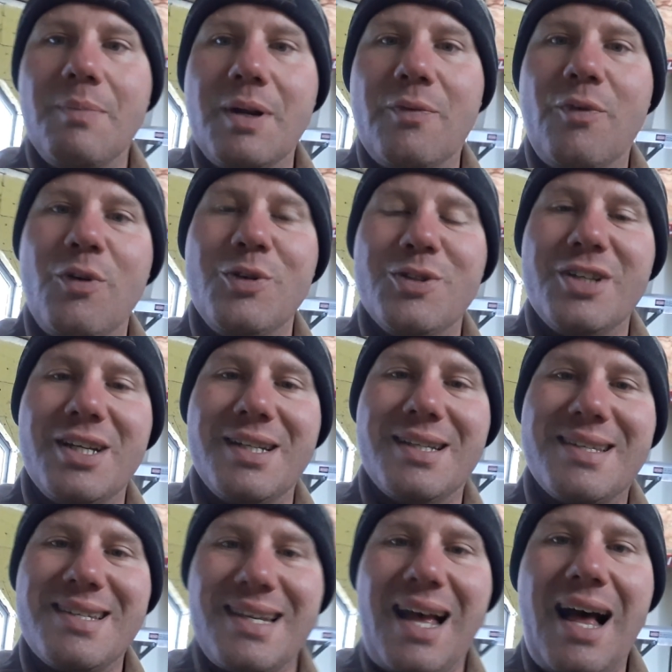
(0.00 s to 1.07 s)
but when it's on
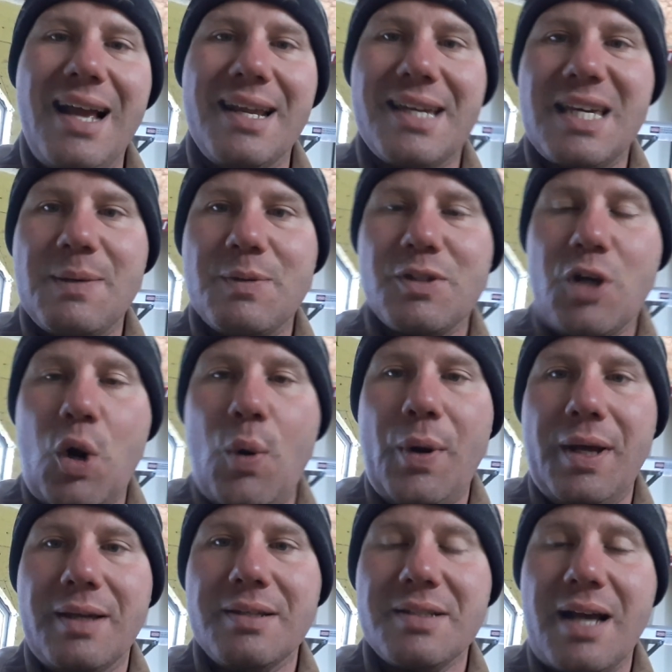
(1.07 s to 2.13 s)
its side, it keeps
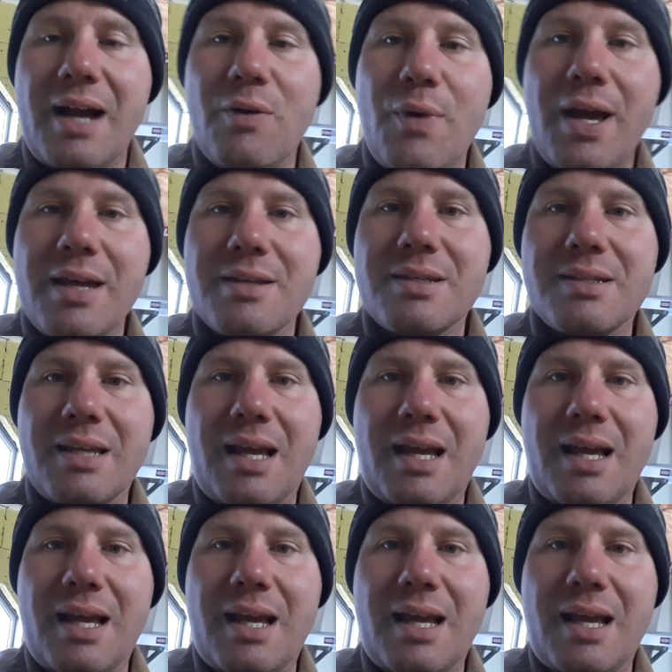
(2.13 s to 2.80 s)
going sideways,